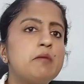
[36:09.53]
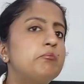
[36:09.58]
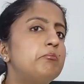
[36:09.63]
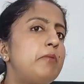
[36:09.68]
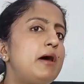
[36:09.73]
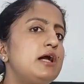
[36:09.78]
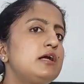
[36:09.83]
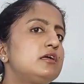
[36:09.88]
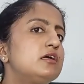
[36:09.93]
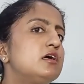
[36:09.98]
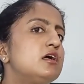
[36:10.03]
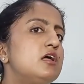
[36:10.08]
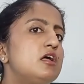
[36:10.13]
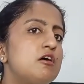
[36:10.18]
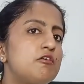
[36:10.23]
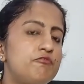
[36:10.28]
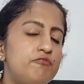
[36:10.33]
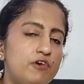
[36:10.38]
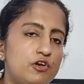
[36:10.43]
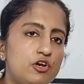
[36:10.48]
but
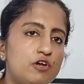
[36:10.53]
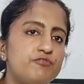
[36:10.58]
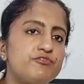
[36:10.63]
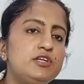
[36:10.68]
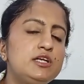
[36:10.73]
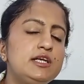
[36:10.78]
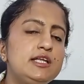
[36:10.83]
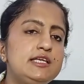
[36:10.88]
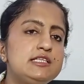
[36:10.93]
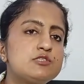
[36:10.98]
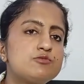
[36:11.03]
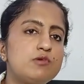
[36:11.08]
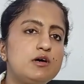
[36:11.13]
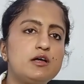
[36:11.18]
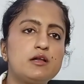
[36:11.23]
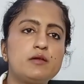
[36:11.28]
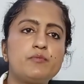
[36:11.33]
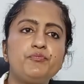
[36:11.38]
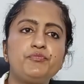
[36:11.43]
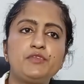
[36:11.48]
one of the d's
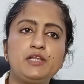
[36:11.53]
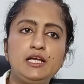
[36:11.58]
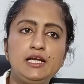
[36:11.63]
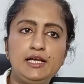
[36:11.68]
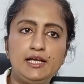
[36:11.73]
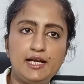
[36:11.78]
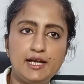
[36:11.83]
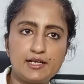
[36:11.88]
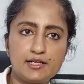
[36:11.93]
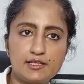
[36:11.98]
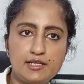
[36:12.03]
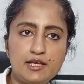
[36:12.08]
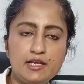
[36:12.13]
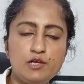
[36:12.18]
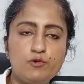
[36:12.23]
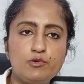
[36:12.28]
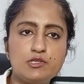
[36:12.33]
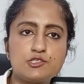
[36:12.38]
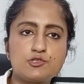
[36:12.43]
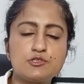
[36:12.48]
were greater than
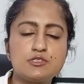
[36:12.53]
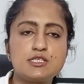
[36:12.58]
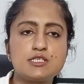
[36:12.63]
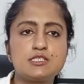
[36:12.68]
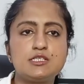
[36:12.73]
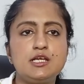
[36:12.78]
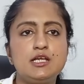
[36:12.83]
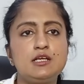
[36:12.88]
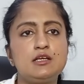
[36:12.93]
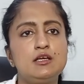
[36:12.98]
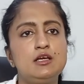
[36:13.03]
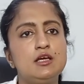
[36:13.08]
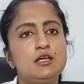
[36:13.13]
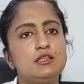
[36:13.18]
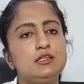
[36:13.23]
equals to 16,